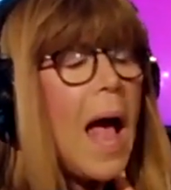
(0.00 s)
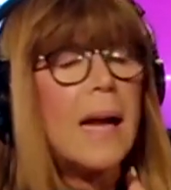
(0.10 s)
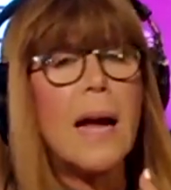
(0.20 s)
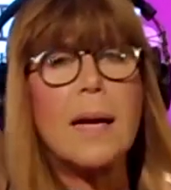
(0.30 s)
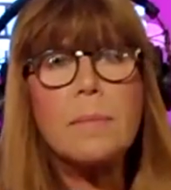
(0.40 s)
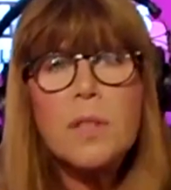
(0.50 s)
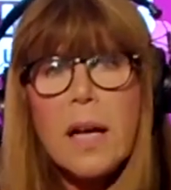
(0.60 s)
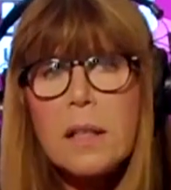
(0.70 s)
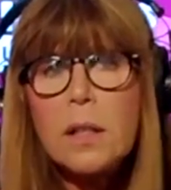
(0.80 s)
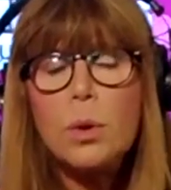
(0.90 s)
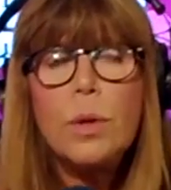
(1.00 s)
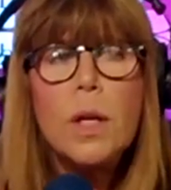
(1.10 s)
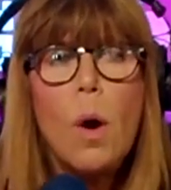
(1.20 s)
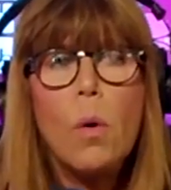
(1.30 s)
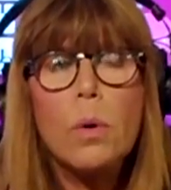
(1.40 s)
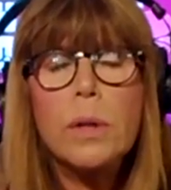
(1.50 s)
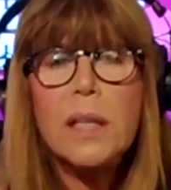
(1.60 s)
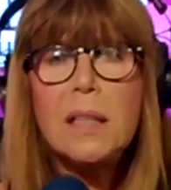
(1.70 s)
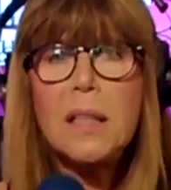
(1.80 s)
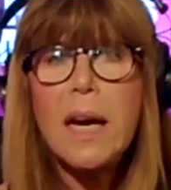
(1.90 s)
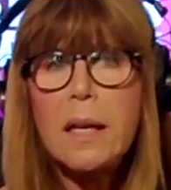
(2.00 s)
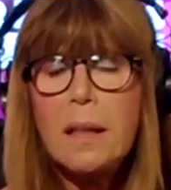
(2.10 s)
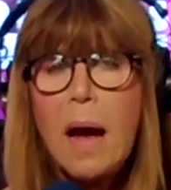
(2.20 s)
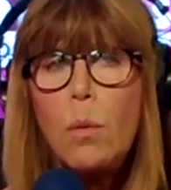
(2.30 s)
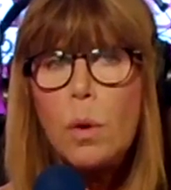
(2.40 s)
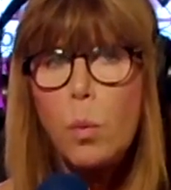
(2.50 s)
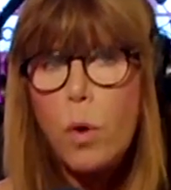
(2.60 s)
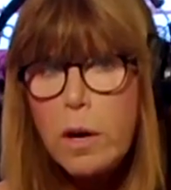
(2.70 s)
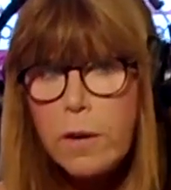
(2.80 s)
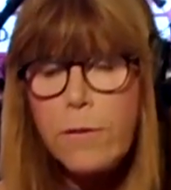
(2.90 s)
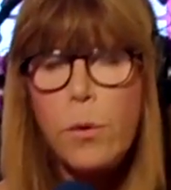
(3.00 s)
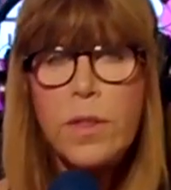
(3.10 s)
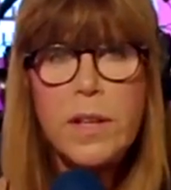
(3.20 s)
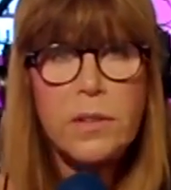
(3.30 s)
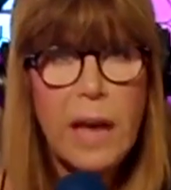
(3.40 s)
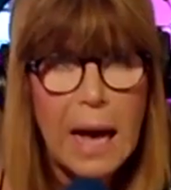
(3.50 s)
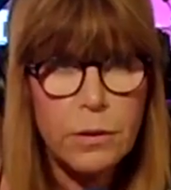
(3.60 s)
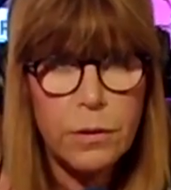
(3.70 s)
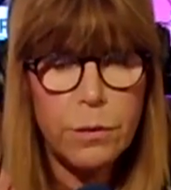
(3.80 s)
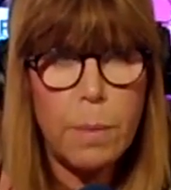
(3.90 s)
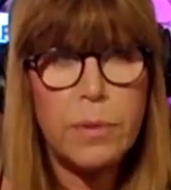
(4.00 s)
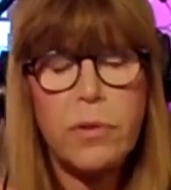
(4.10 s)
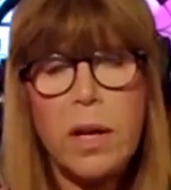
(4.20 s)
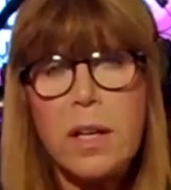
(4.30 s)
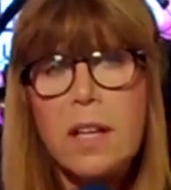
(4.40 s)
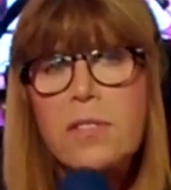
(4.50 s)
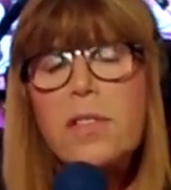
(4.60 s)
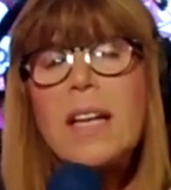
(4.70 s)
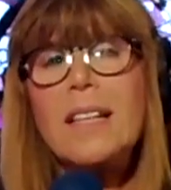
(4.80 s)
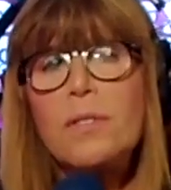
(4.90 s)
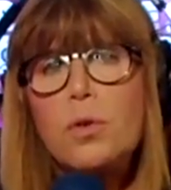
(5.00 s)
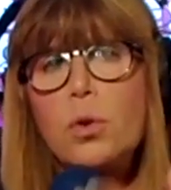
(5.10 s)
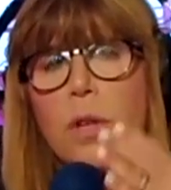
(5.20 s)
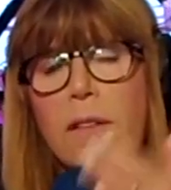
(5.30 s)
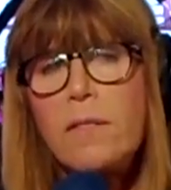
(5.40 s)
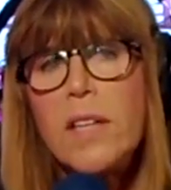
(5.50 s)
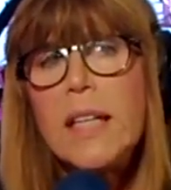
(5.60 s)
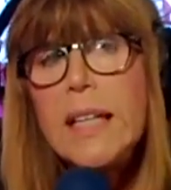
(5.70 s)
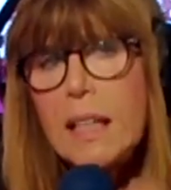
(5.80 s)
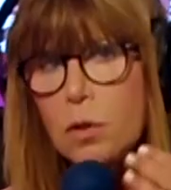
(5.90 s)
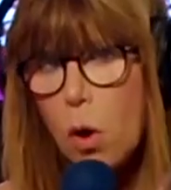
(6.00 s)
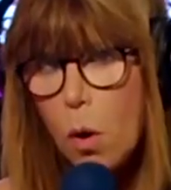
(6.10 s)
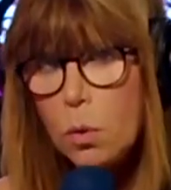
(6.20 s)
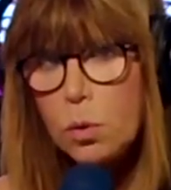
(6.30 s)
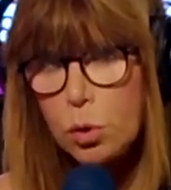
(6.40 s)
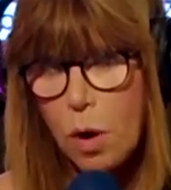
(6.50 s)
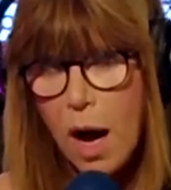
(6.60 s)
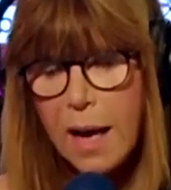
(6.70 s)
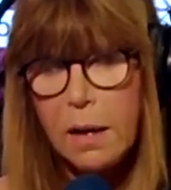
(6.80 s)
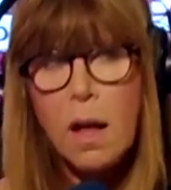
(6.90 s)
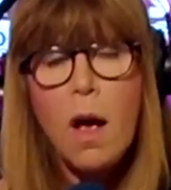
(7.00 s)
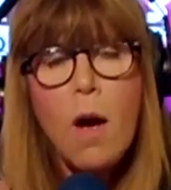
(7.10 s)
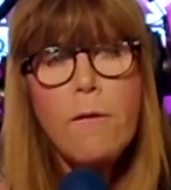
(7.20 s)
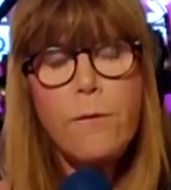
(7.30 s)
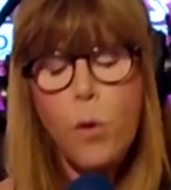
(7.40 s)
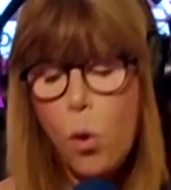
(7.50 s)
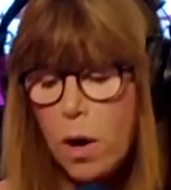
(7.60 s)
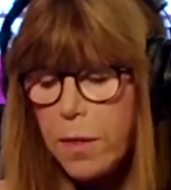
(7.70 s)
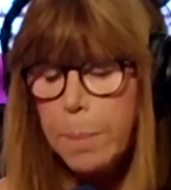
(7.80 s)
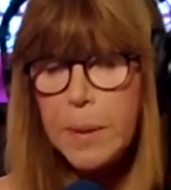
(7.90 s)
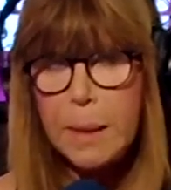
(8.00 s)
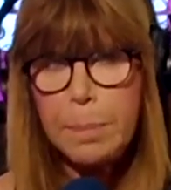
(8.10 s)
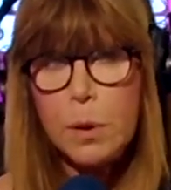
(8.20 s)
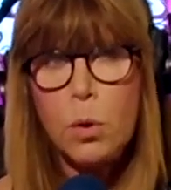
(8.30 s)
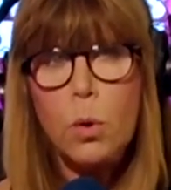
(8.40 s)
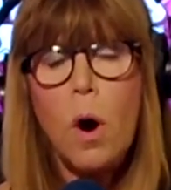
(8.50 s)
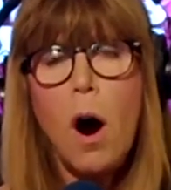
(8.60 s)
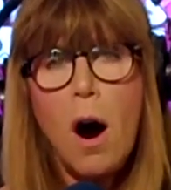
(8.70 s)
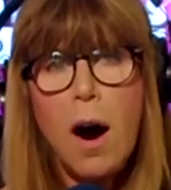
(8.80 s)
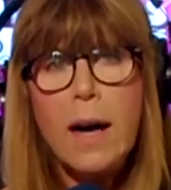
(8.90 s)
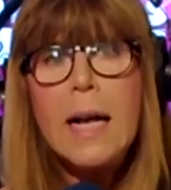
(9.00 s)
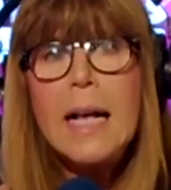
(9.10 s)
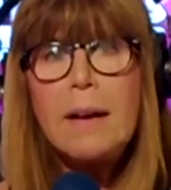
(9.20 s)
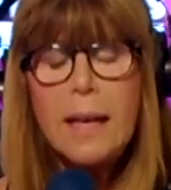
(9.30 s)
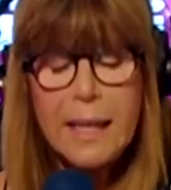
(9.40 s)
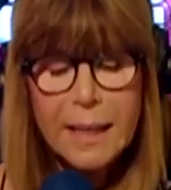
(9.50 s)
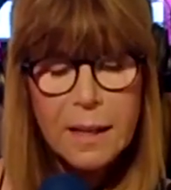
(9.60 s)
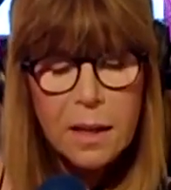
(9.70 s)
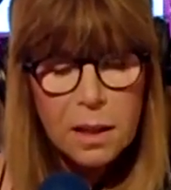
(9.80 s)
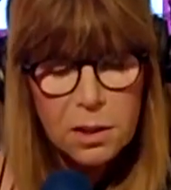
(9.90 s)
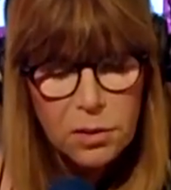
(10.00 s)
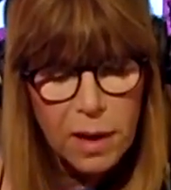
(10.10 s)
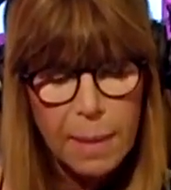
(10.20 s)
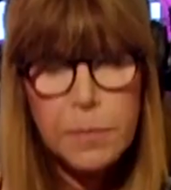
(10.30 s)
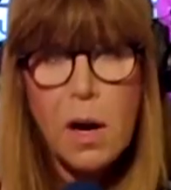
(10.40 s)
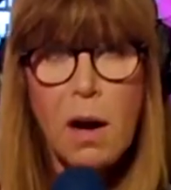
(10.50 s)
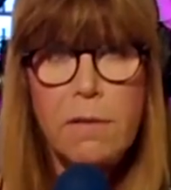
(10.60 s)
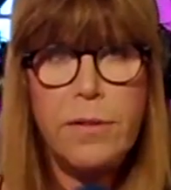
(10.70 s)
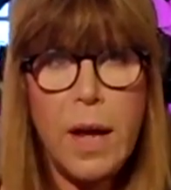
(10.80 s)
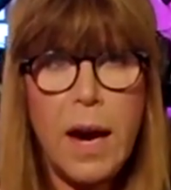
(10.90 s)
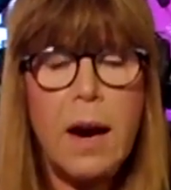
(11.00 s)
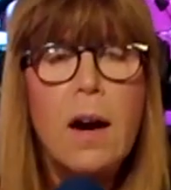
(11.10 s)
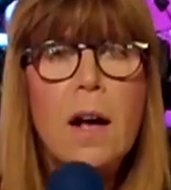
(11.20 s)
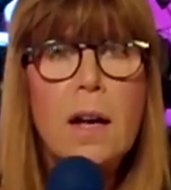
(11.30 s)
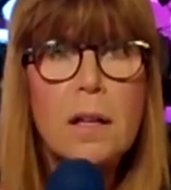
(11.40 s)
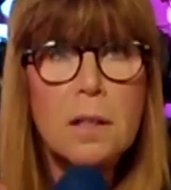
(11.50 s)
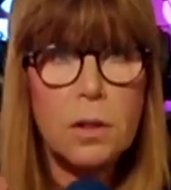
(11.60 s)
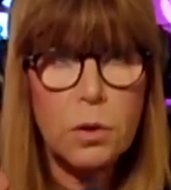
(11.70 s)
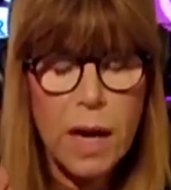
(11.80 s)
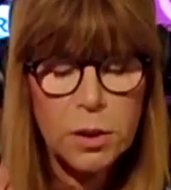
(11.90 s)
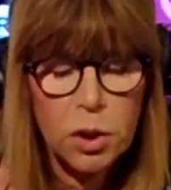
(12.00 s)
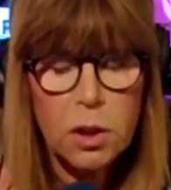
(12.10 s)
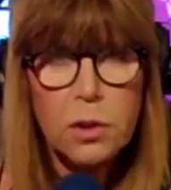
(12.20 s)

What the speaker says: And I am telling you, the only thing that will work for this House of Representatives is to convene its own trial for the people who are in contempt of their congressional